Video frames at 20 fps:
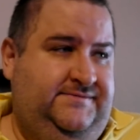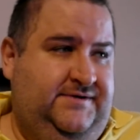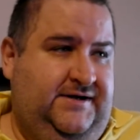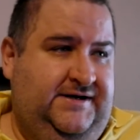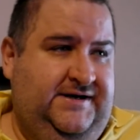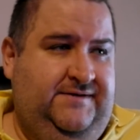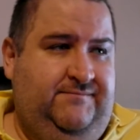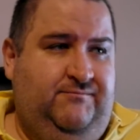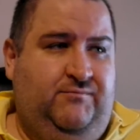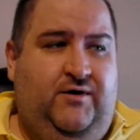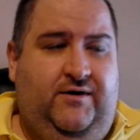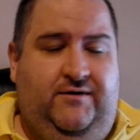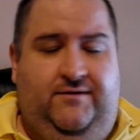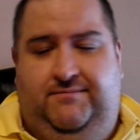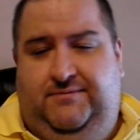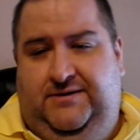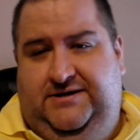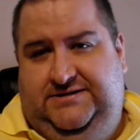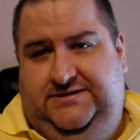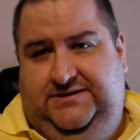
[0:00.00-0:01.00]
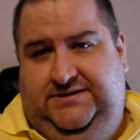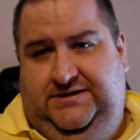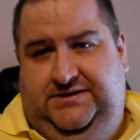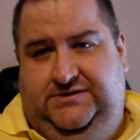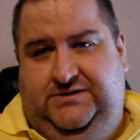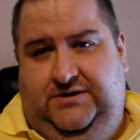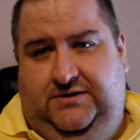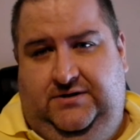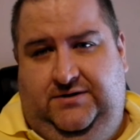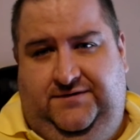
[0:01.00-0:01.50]
I didn't mind replacing the
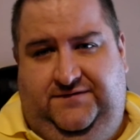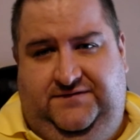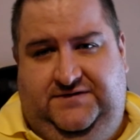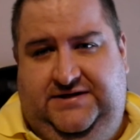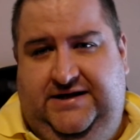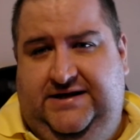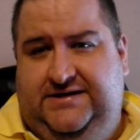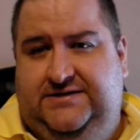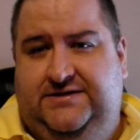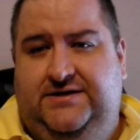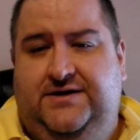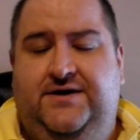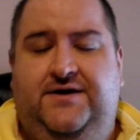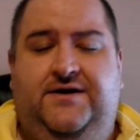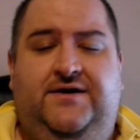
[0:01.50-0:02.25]
entire lot of sticks.